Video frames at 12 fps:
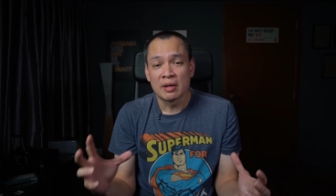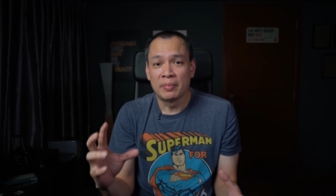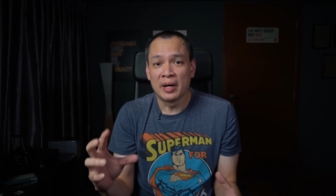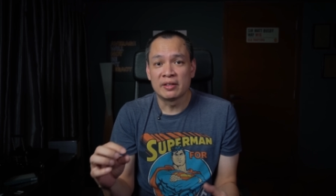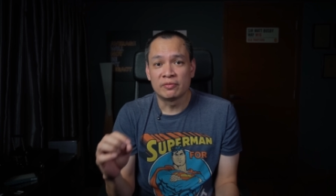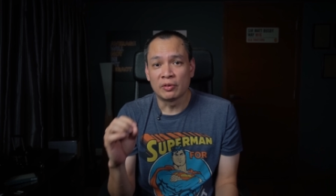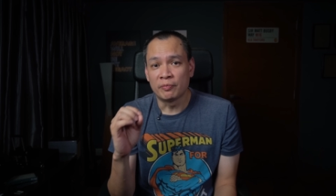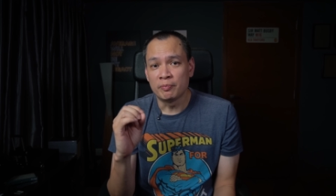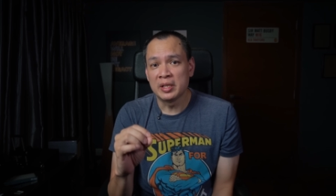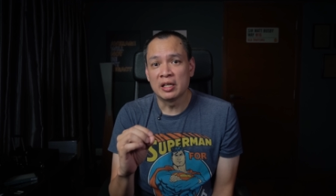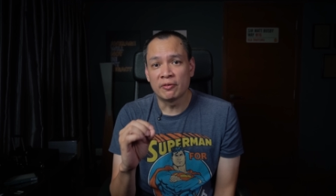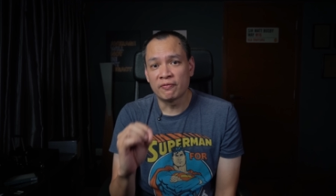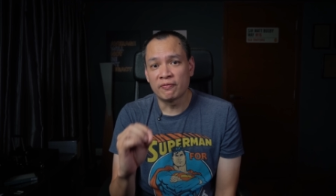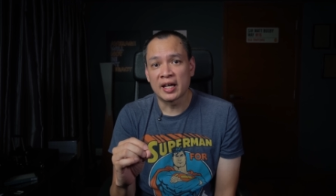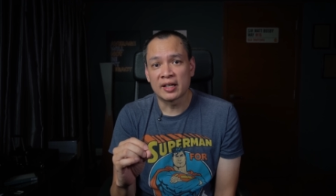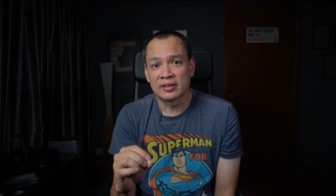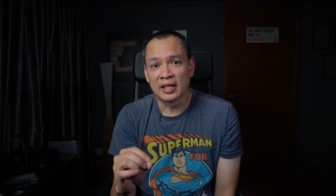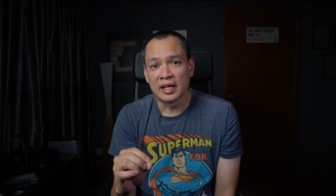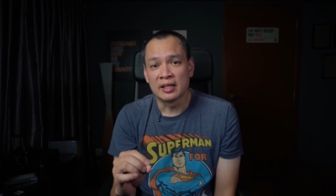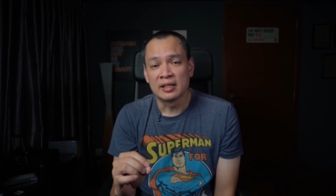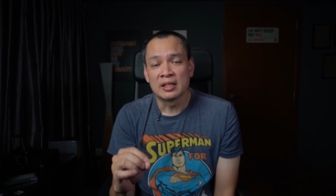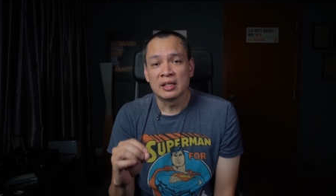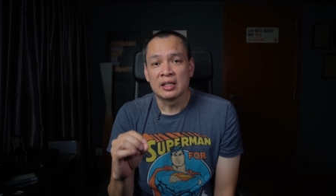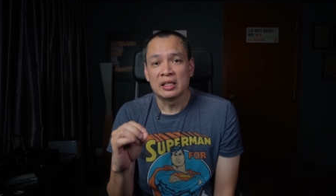but the mere fact that
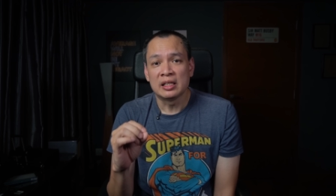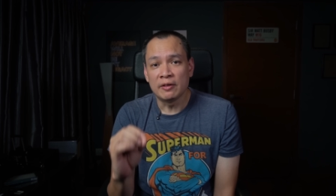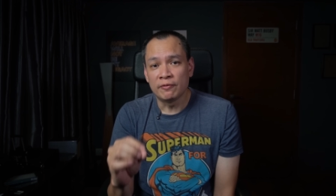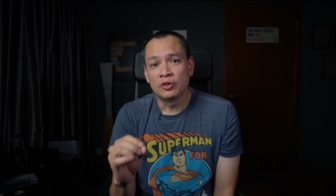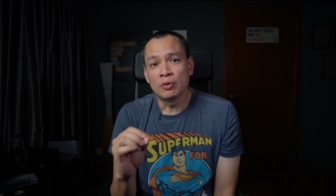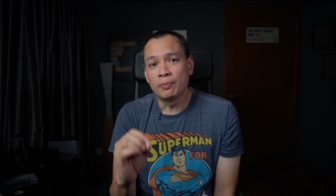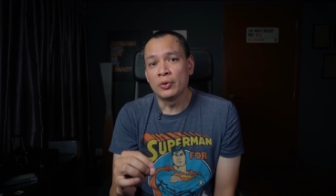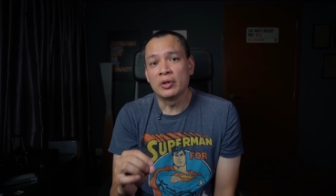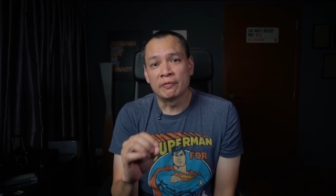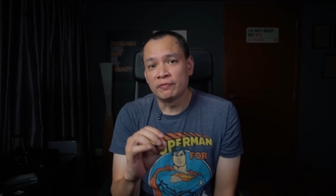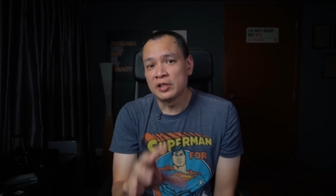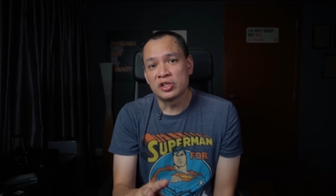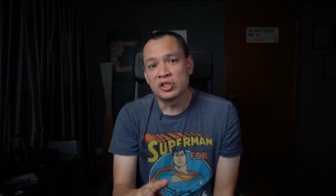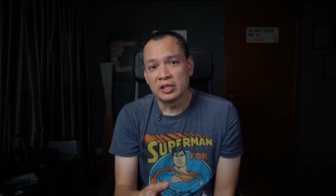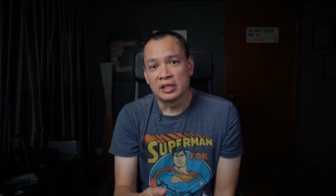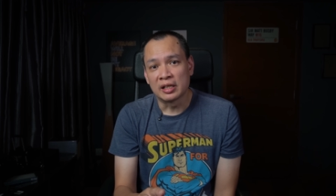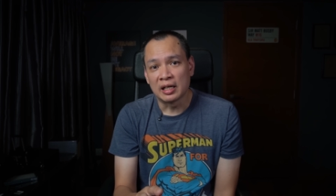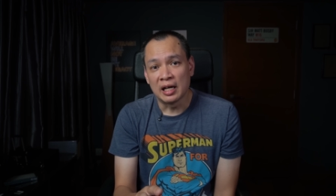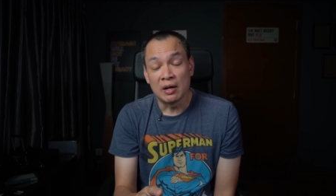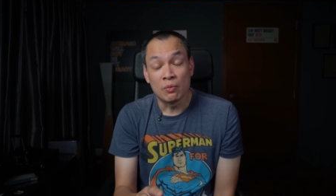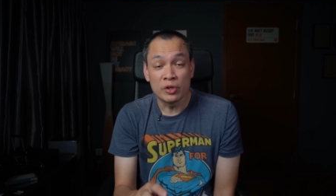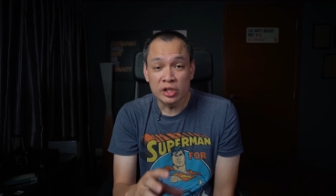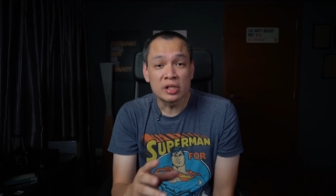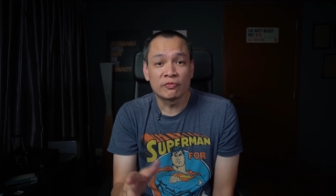if you put a feature in a car
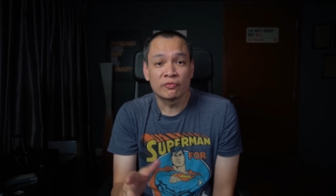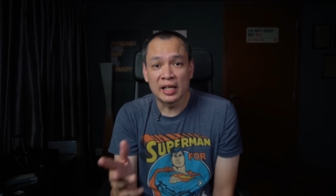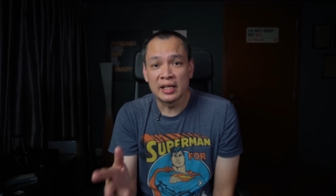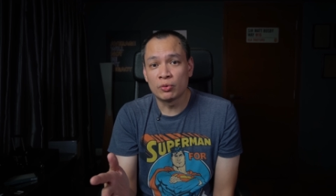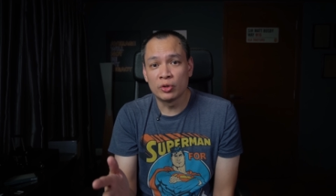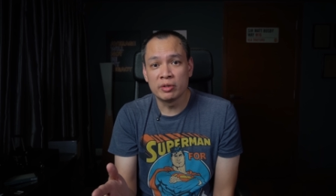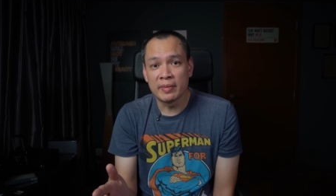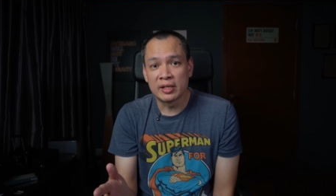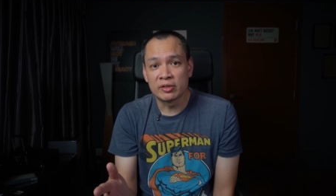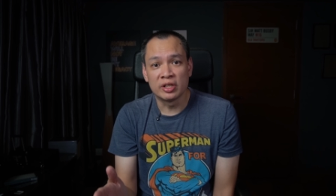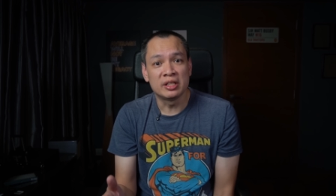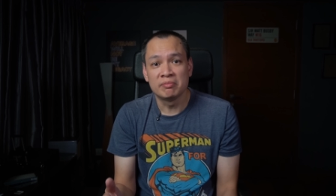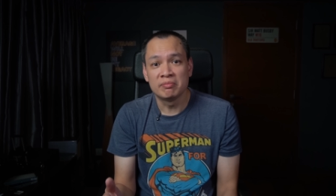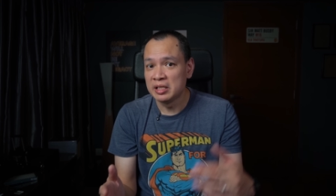which is fairly rudimentary,